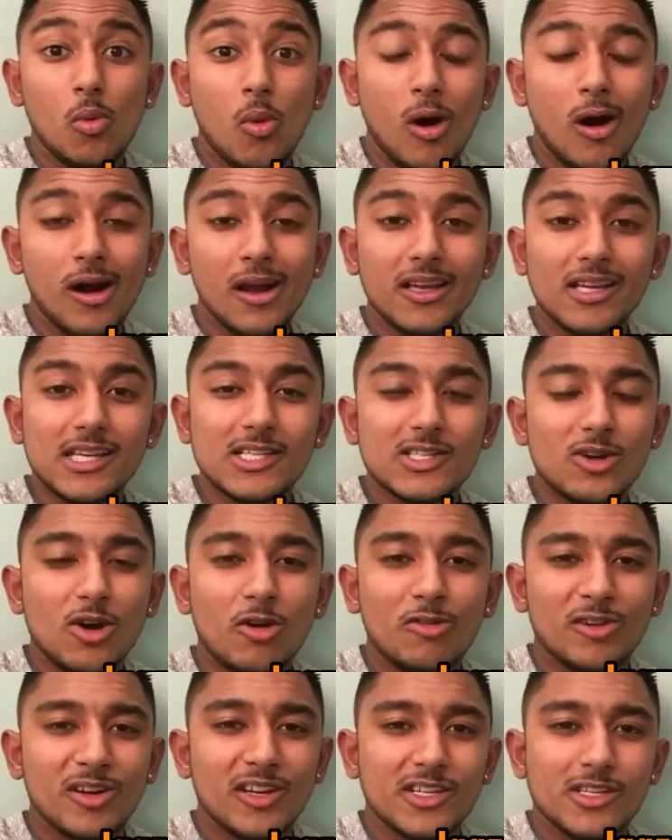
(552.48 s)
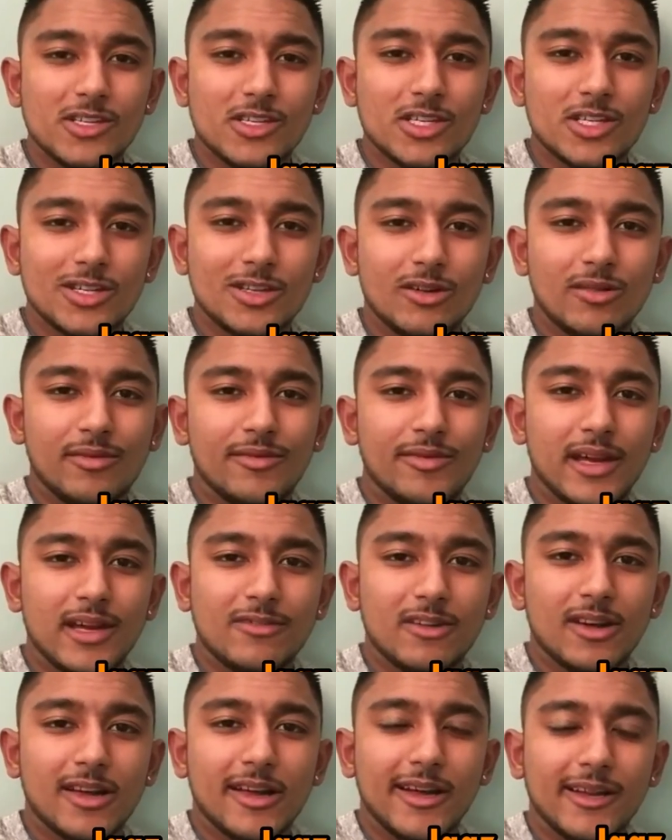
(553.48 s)
Why is orange your
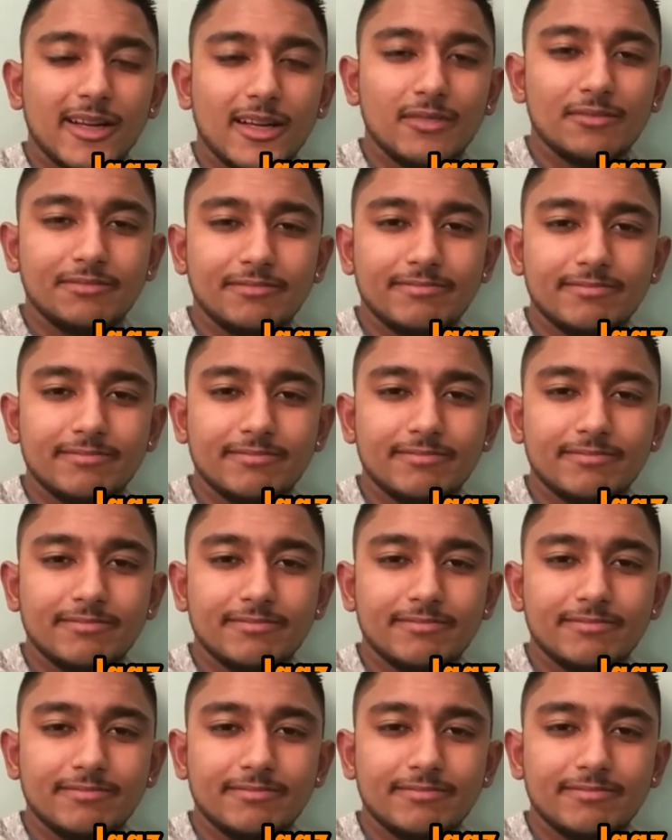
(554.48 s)
favourite colour?